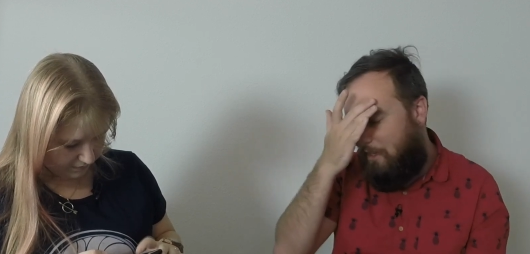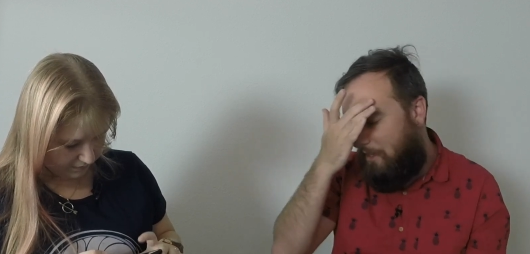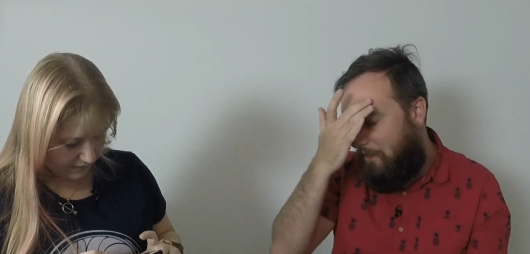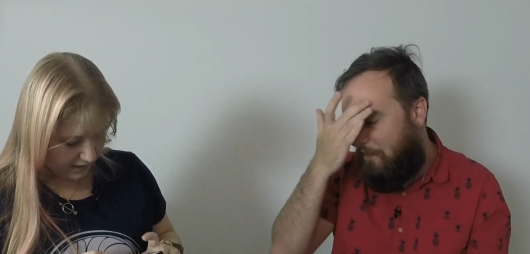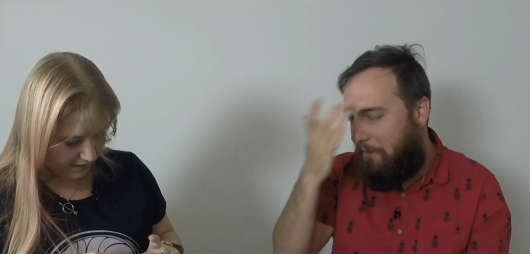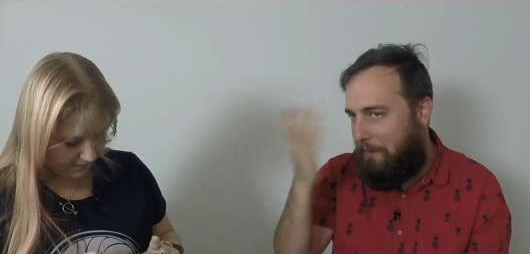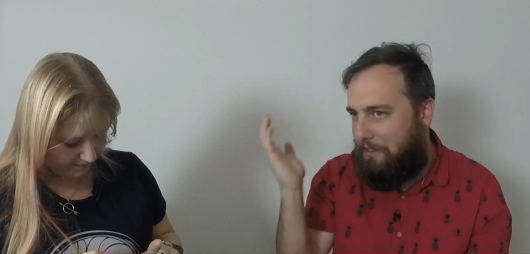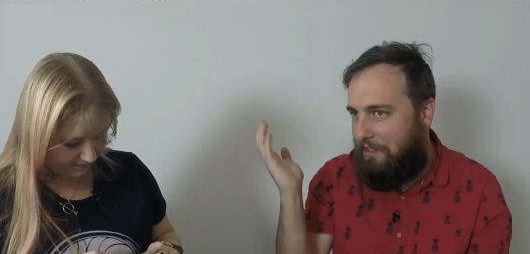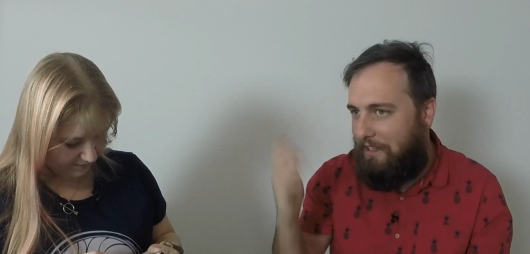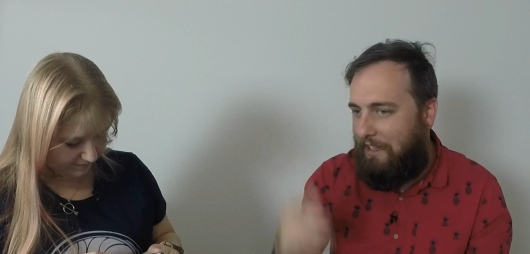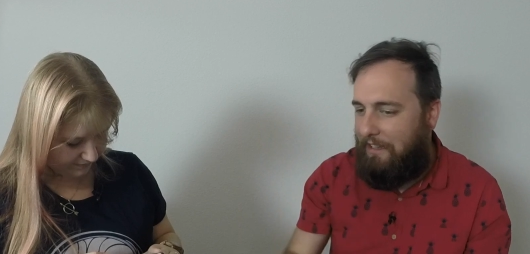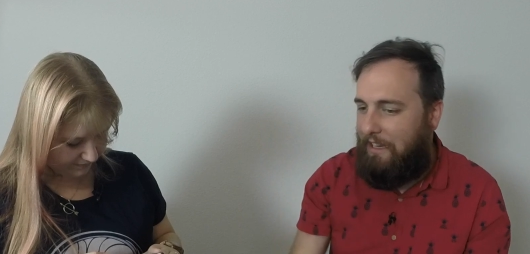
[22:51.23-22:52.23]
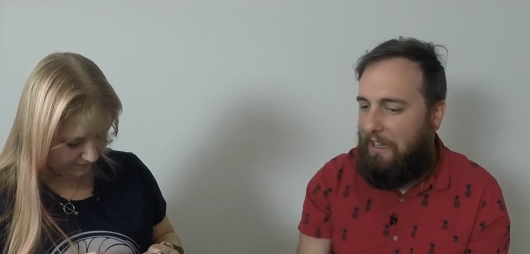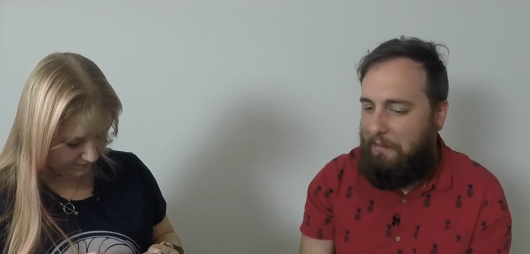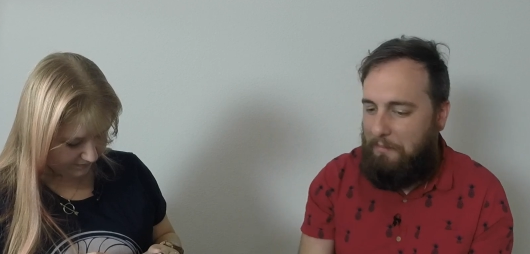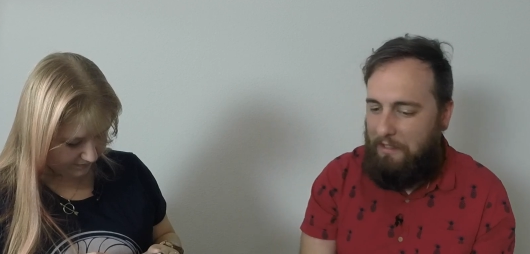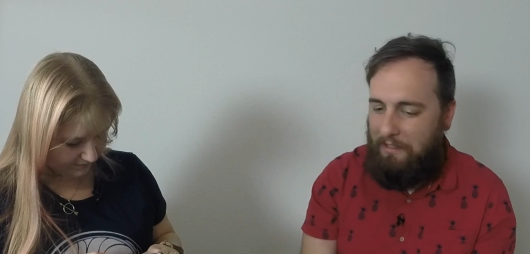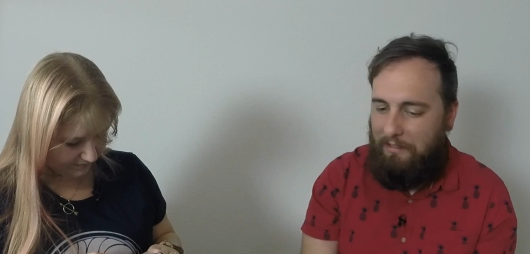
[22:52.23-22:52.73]
Speaker 1: Yeah. Especially like
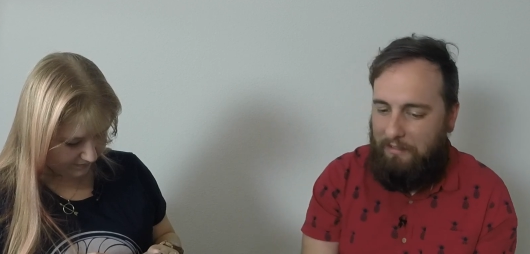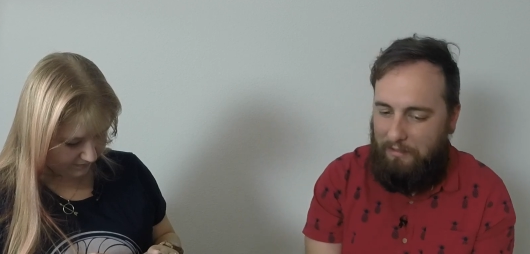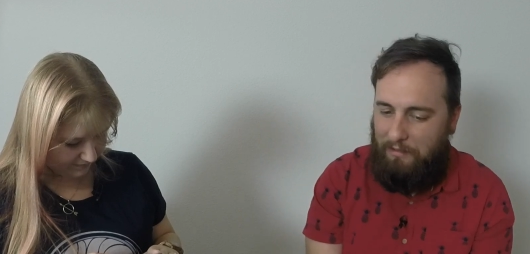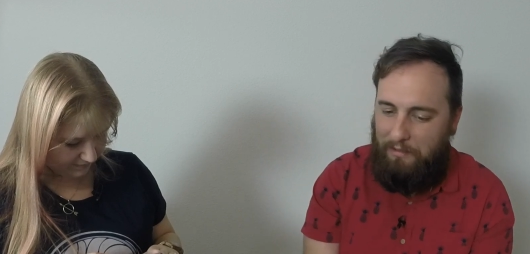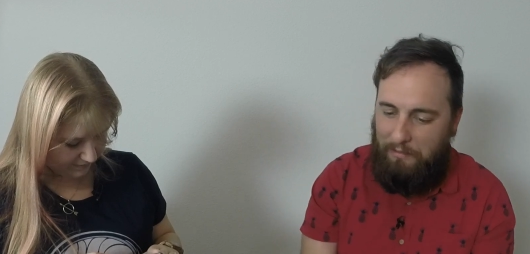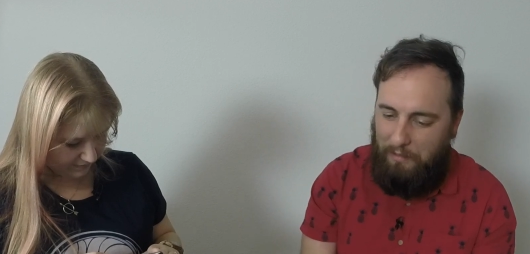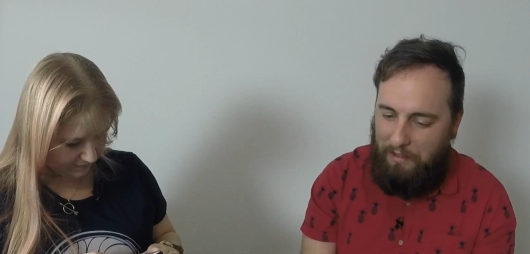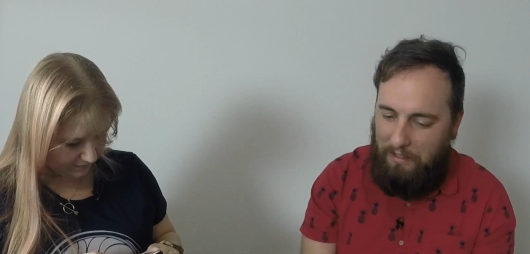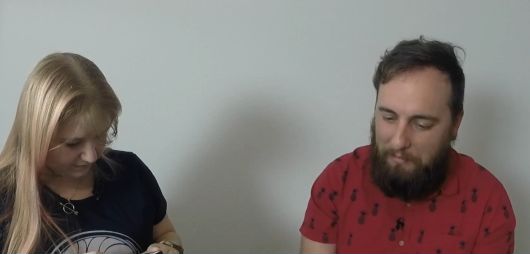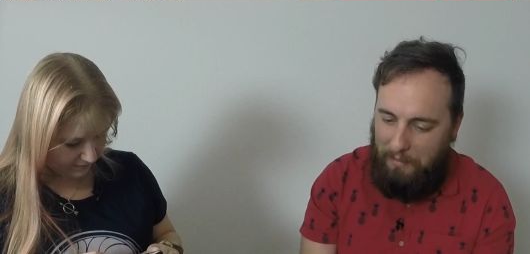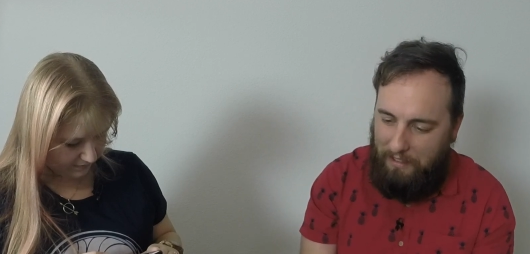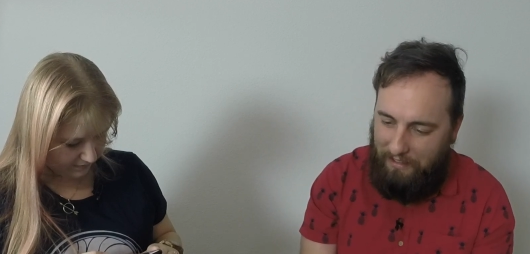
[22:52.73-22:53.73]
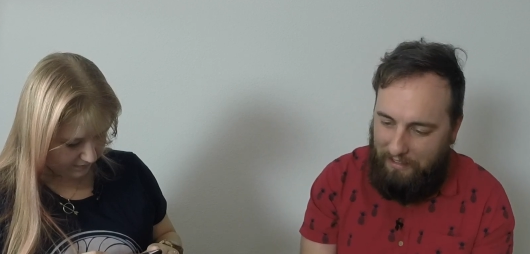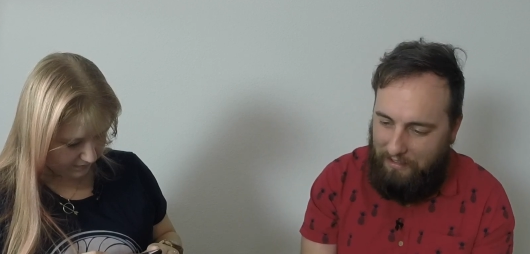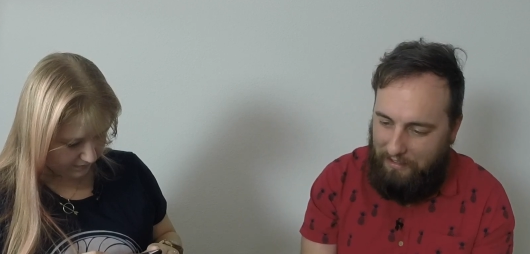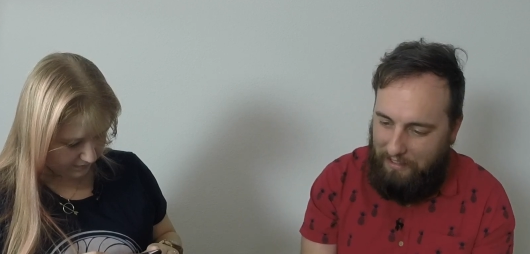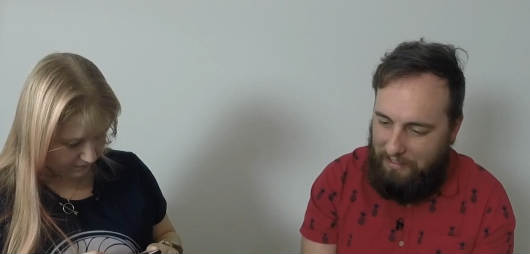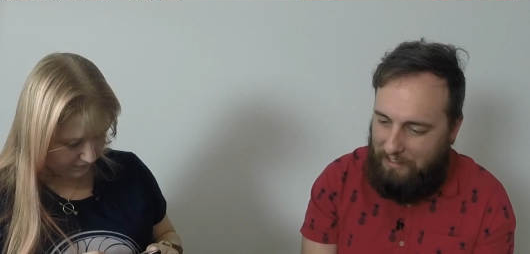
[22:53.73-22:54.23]
names and what they've been in
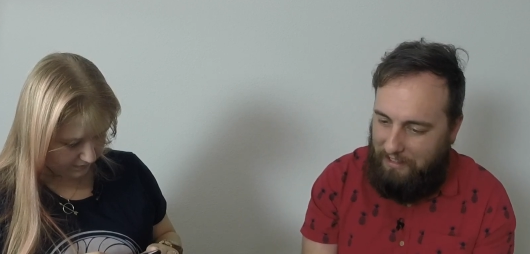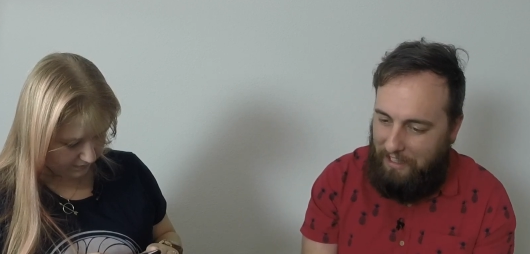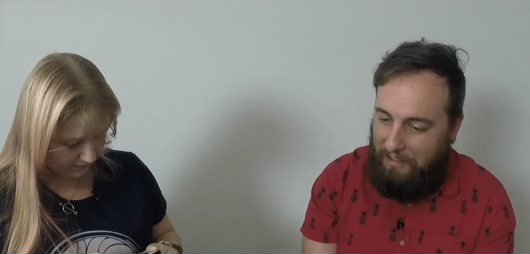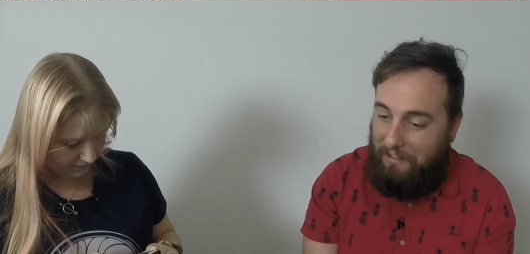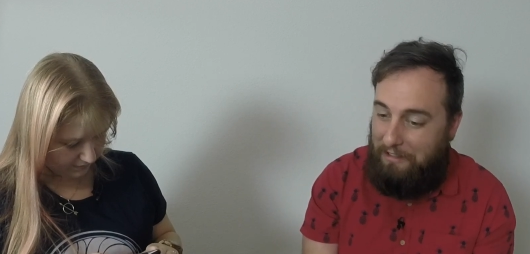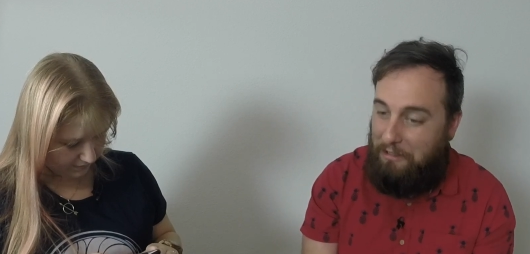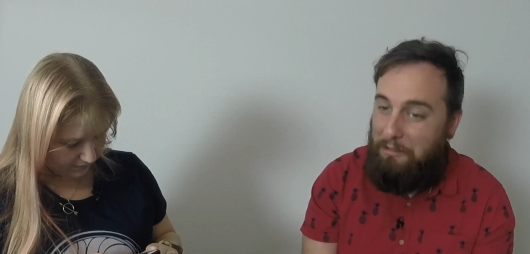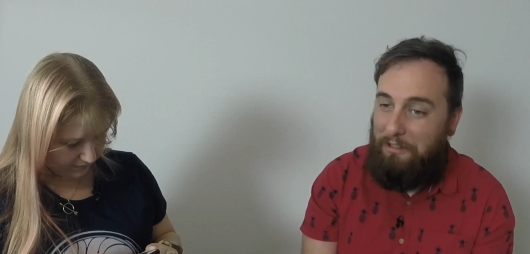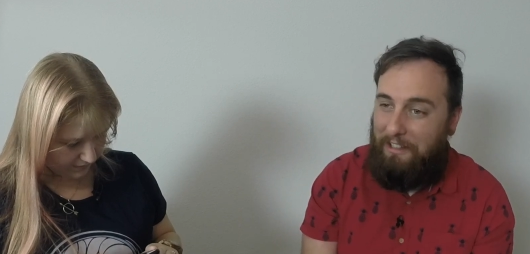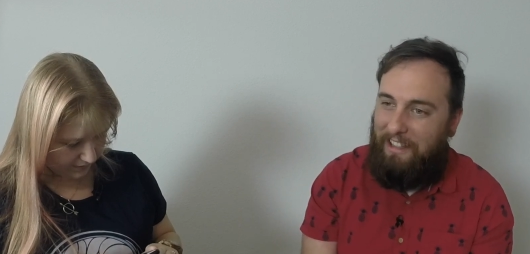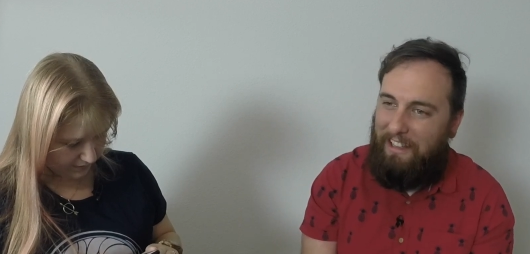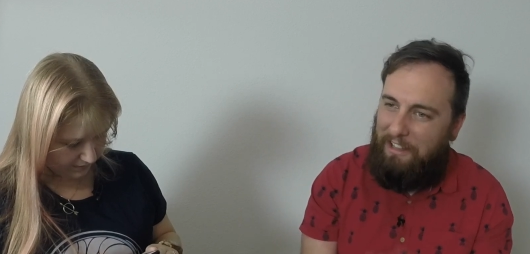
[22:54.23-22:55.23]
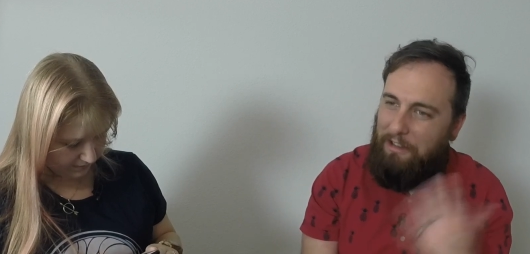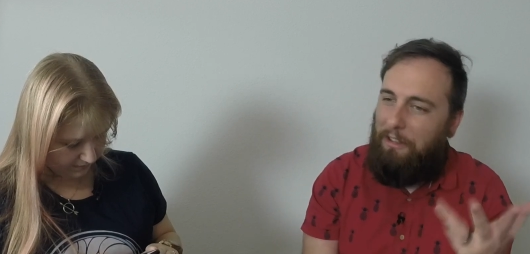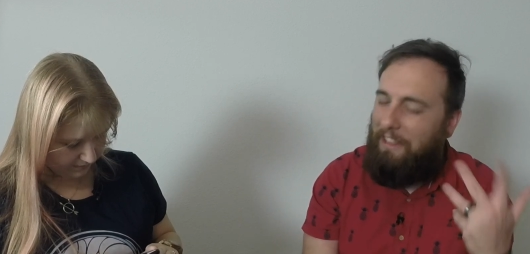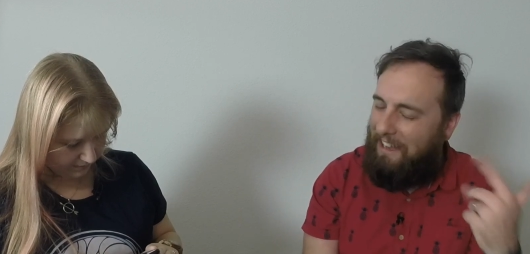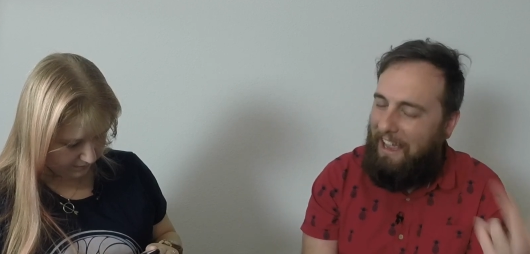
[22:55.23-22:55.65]
and things like that. It's usually like you know